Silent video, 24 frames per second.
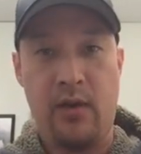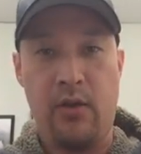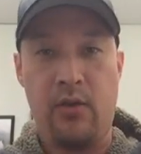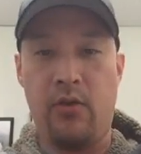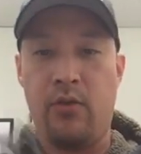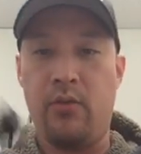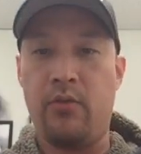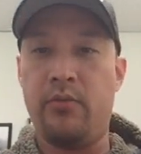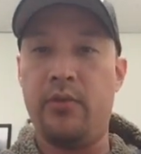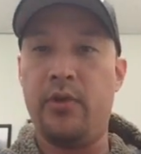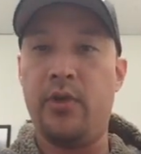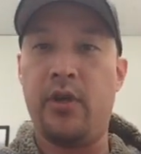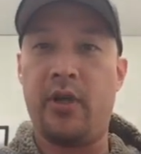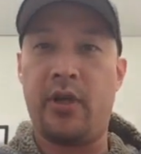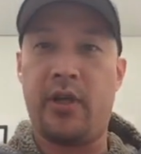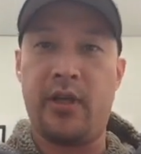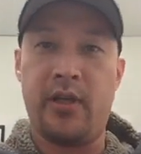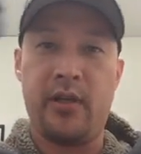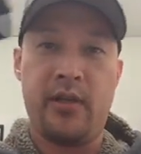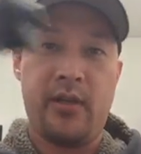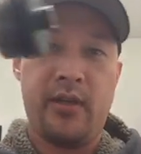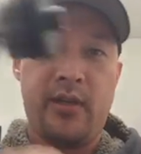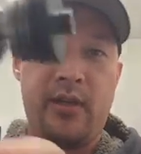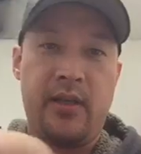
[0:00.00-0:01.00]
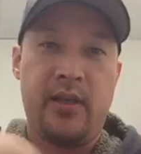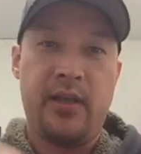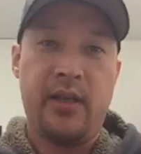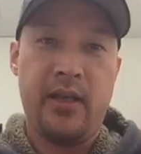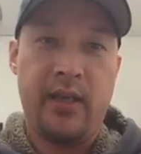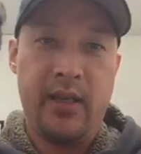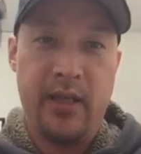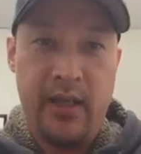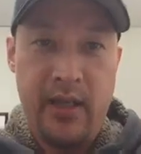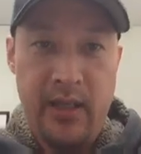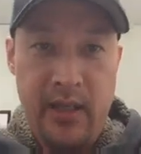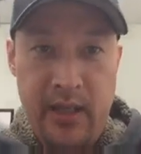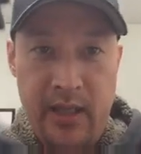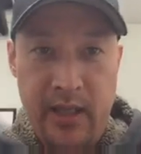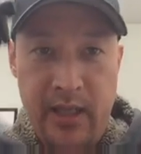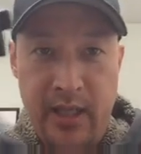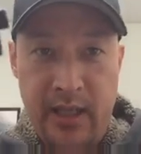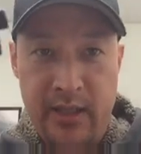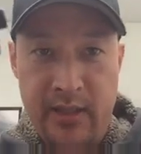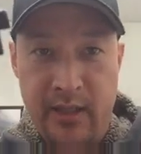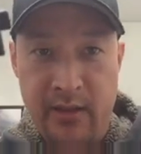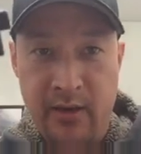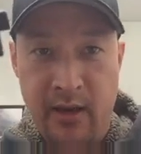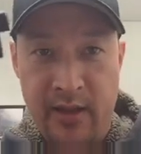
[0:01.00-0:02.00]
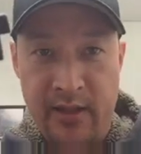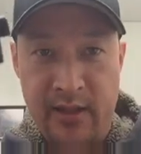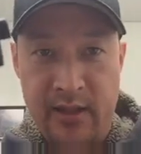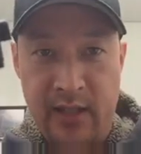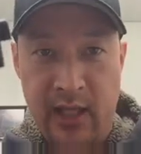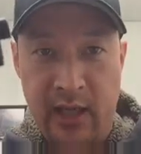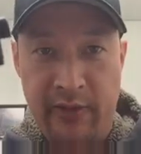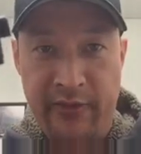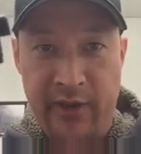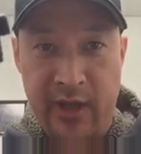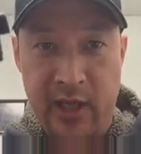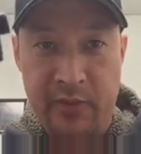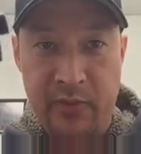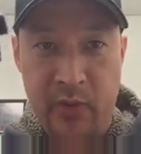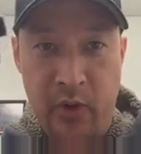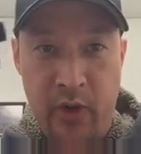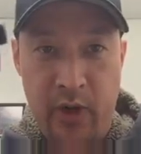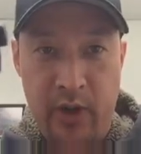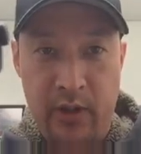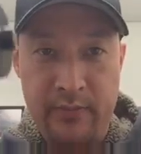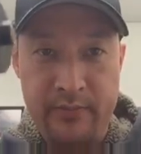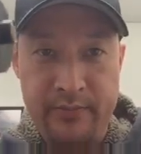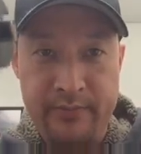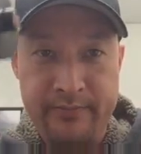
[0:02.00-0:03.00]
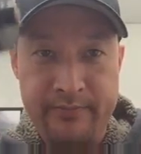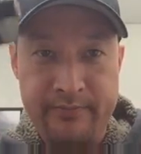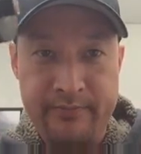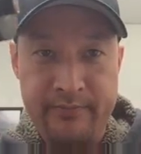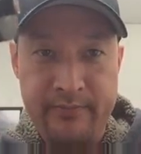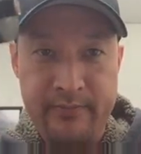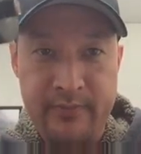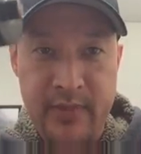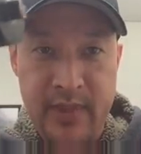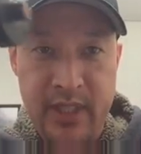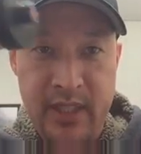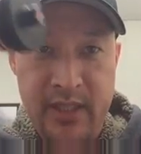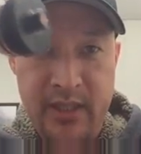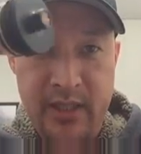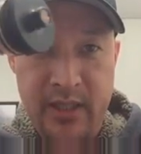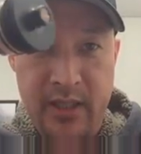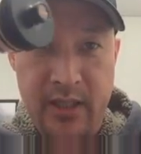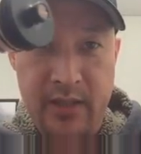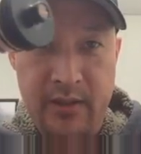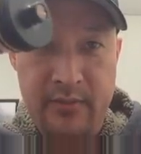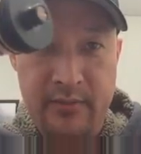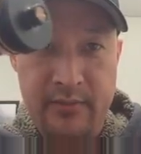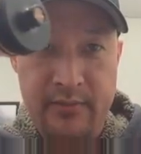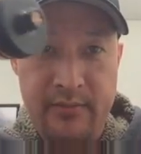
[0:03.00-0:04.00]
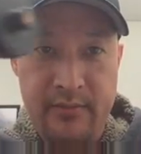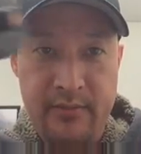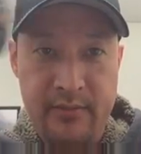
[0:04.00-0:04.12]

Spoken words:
Oh, look. It's not safe anymore. You see?